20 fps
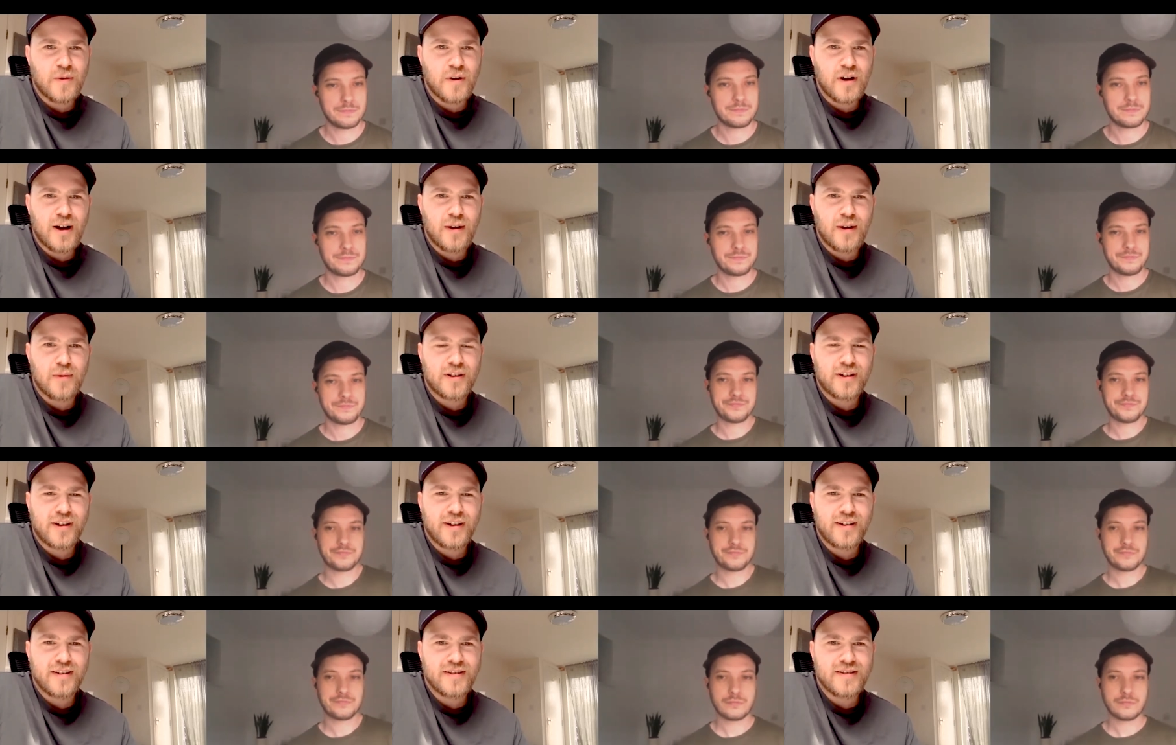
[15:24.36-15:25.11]
Speaker 1: i would
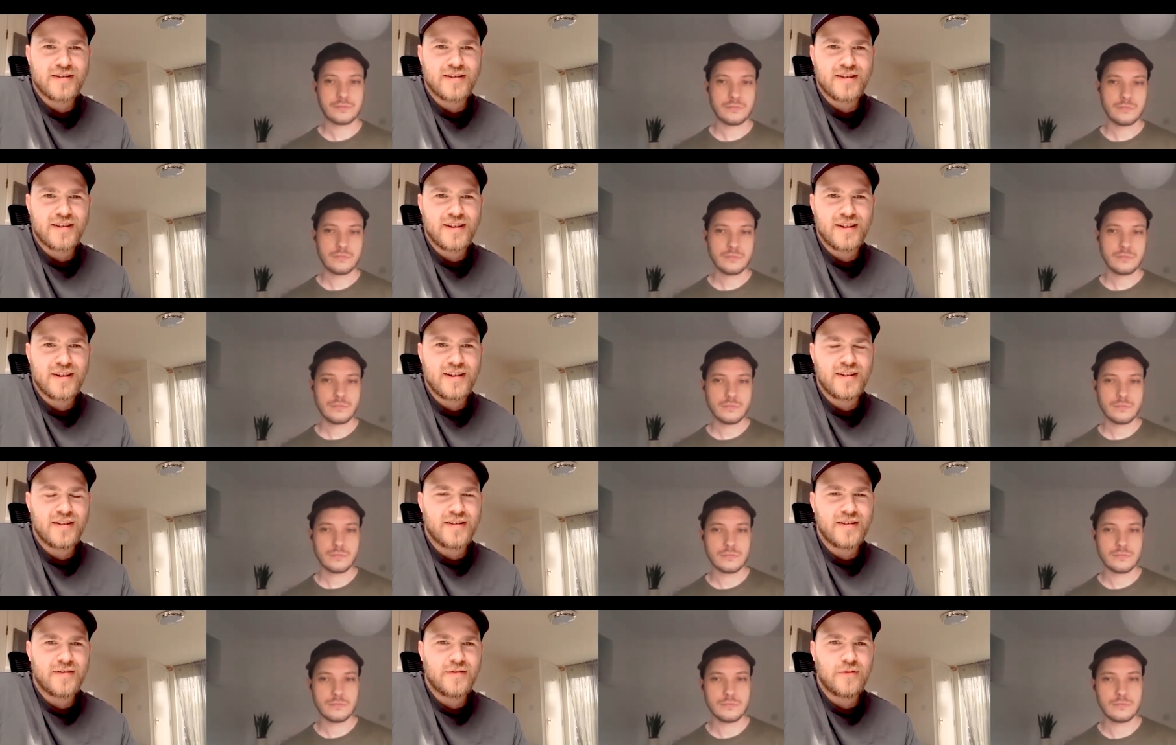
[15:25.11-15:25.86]
kind of
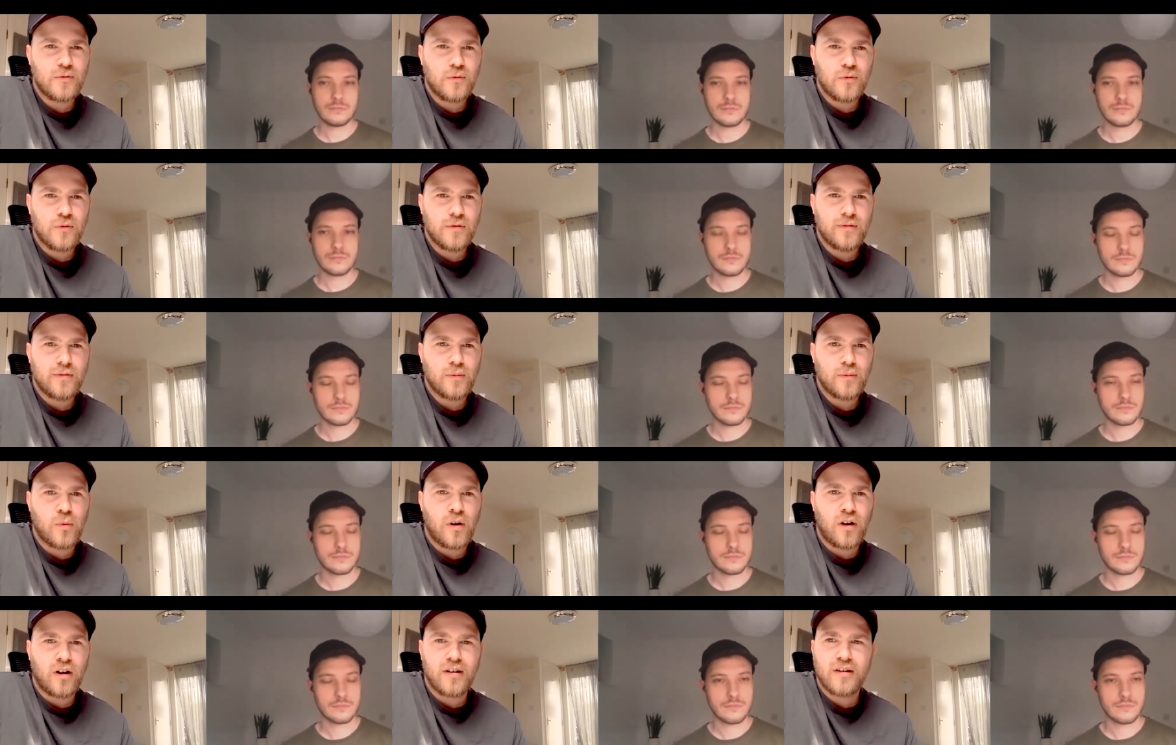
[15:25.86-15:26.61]
see
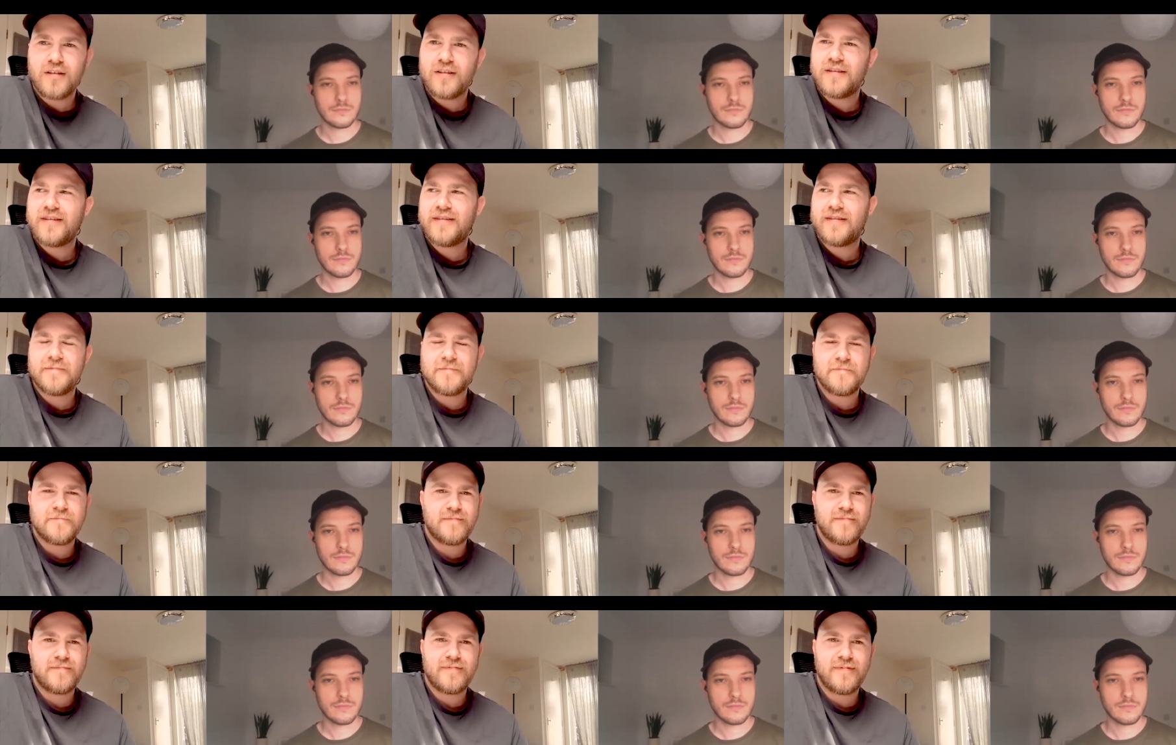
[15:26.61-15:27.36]
what
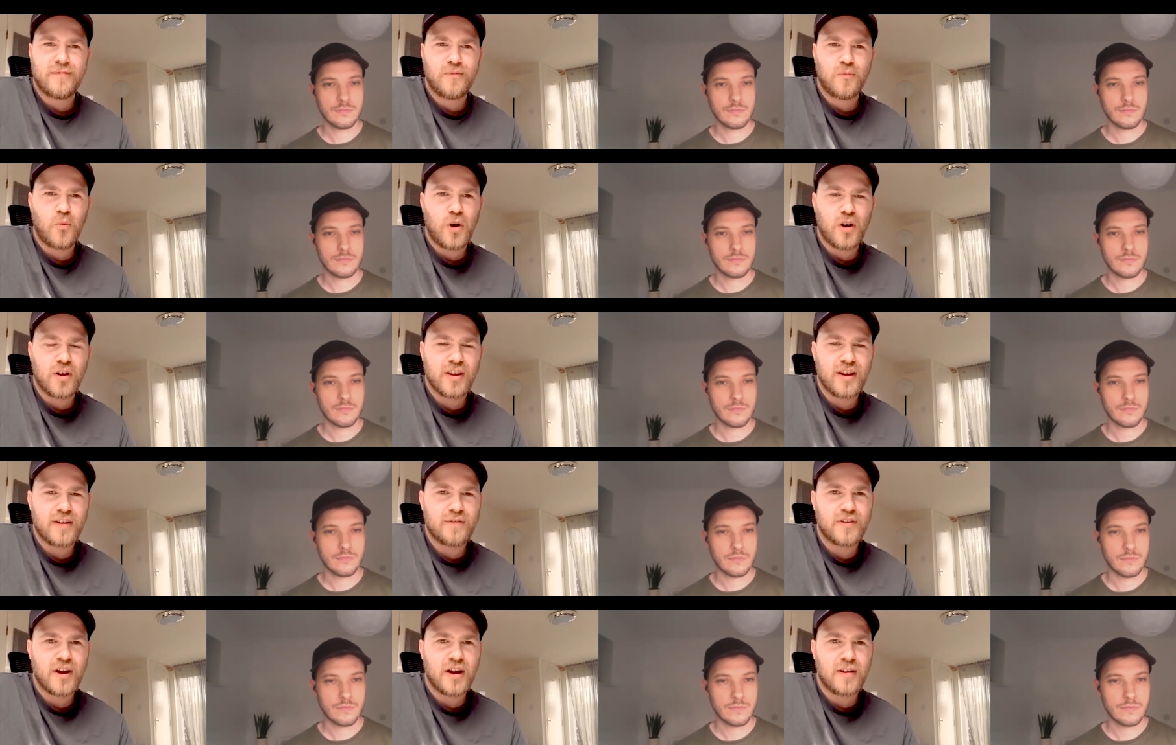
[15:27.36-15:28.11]
what
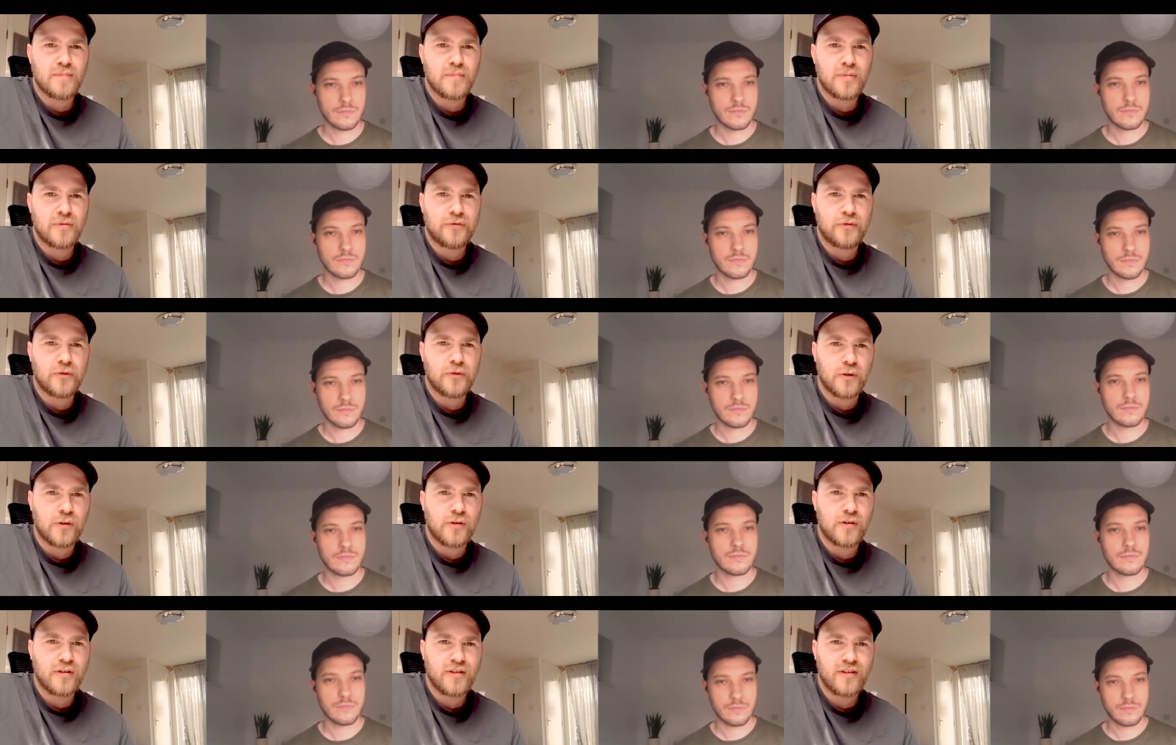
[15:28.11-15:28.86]
they've done
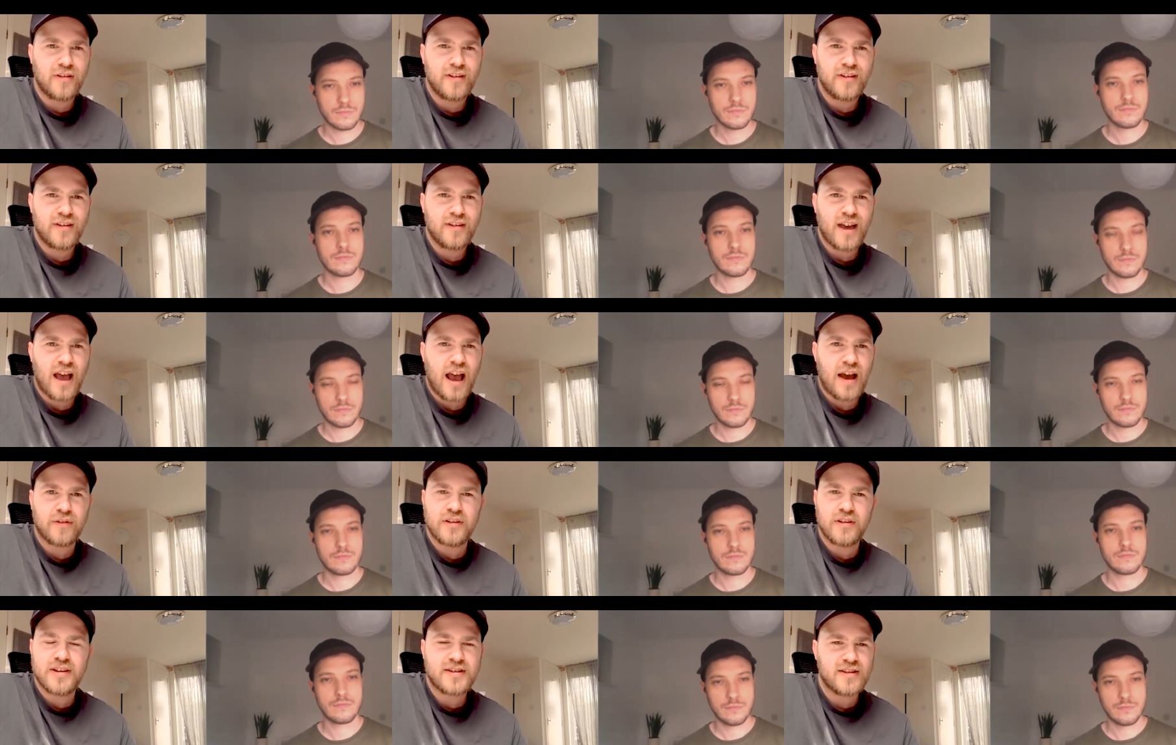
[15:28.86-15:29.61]
before
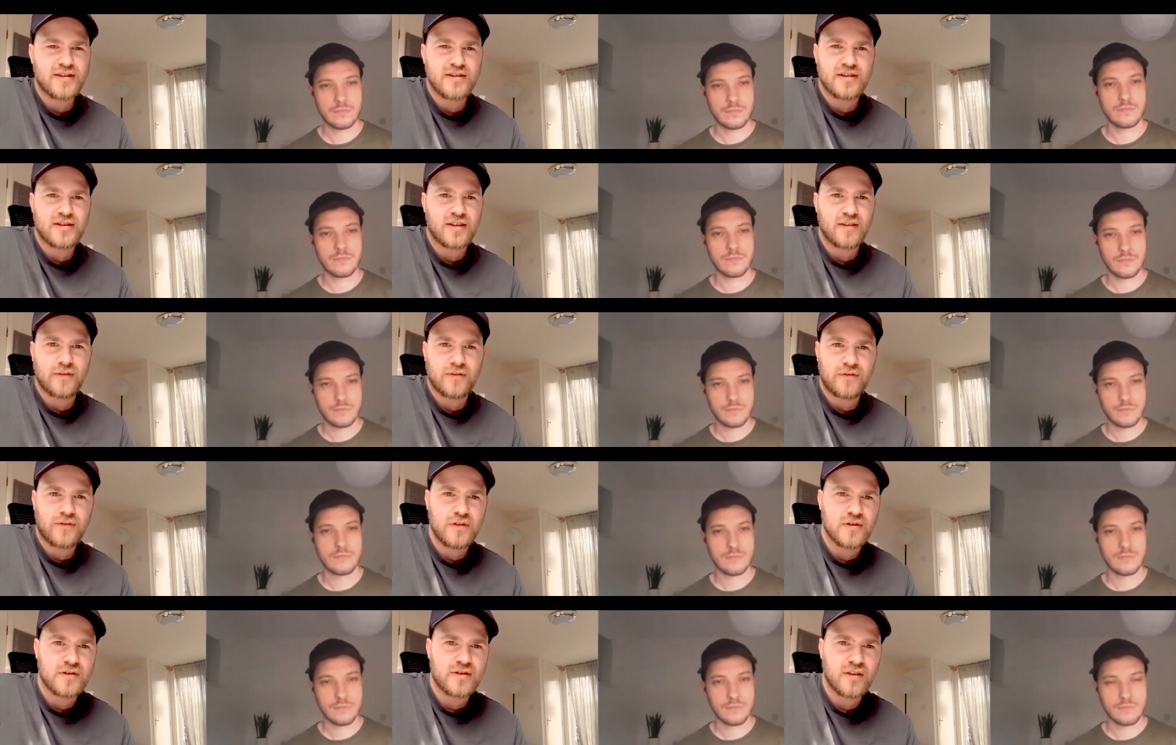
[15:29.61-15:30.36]
have a listen to a
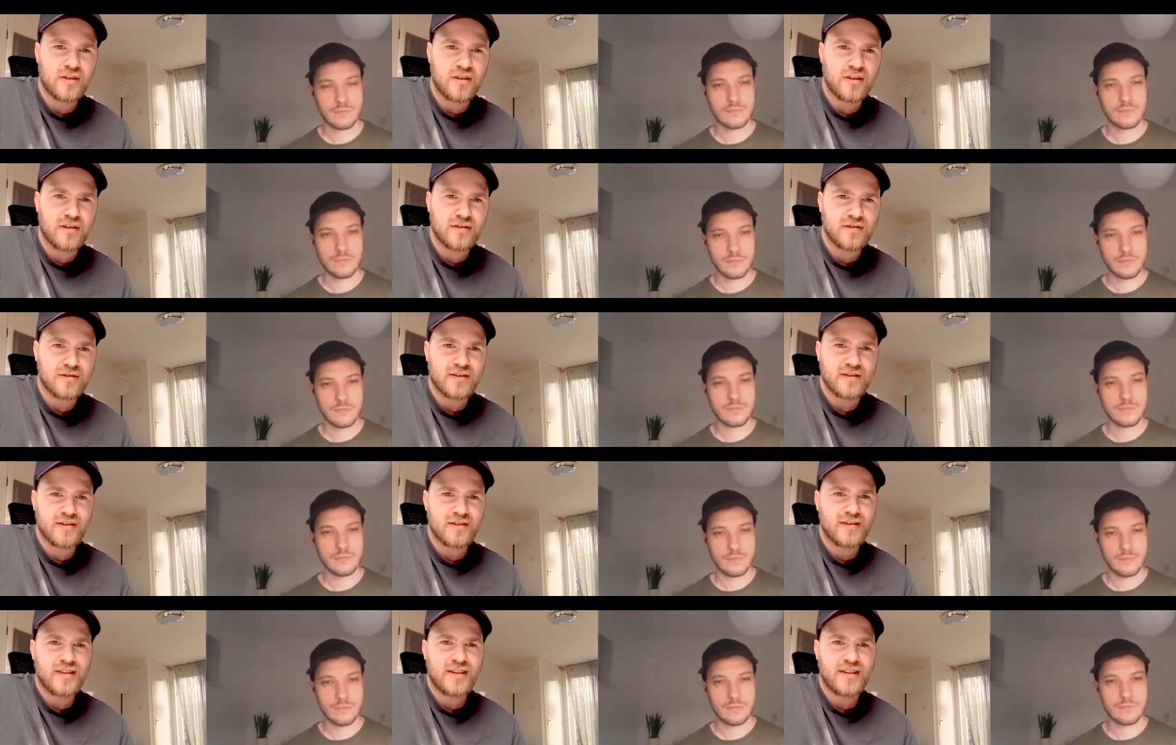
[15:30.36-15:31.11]
few songs
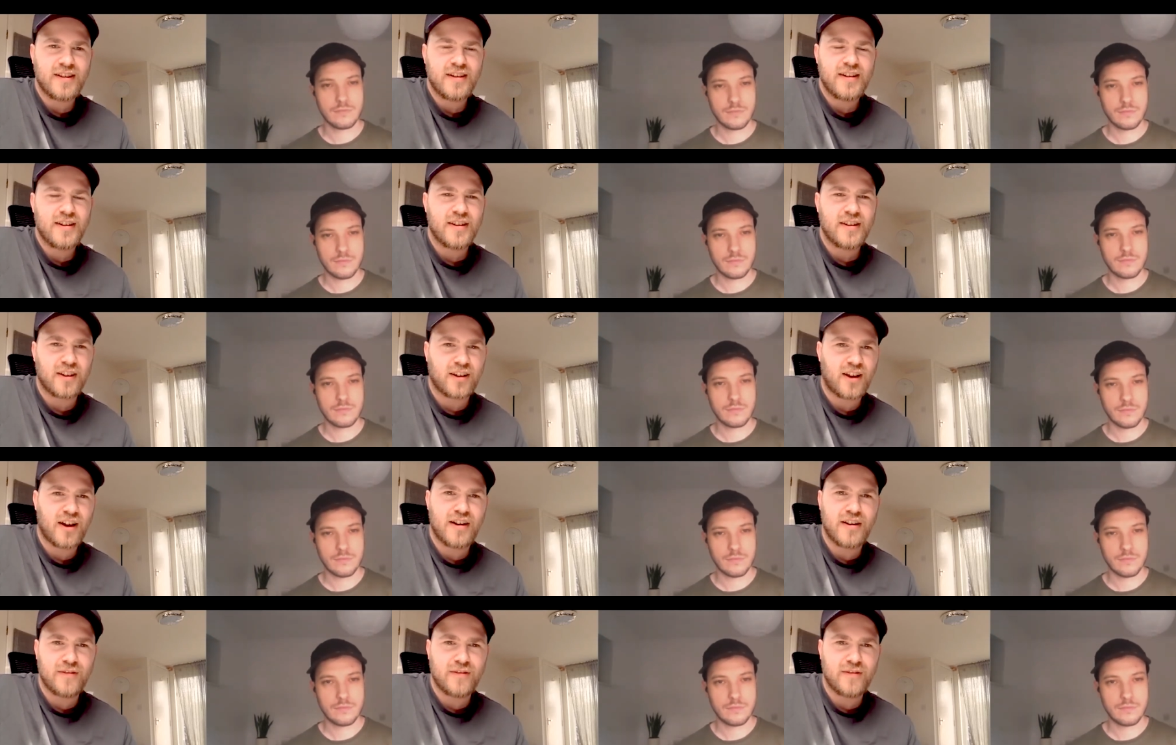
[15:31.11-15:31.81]
and the kind